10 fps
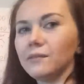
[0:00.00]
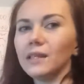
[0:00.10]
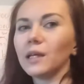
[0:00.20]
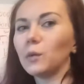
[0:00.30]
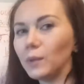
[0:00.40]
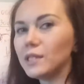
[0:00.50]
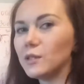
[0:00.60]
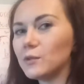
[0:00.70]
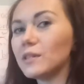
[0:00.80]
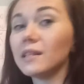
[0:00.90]
they quit
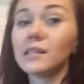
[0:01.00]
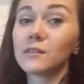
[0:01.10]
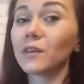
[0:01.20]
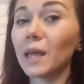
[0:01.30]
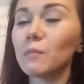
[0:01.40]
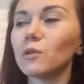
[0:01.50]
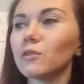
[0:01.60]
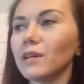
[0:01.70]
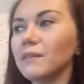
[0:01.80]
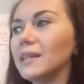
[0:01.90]
using this
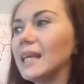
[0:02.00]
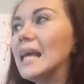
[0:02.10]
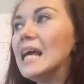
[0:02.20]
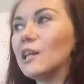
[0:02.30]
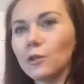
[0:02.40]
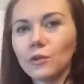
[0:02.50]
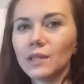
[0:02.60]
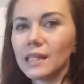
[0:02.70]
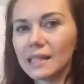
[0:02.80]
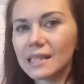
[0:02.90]
vocabulary, if they don't
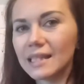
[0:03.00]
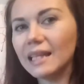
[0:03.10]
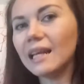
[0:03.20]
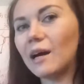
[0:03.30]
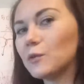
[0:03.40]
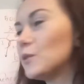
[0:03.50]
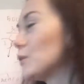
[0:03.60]
understand how to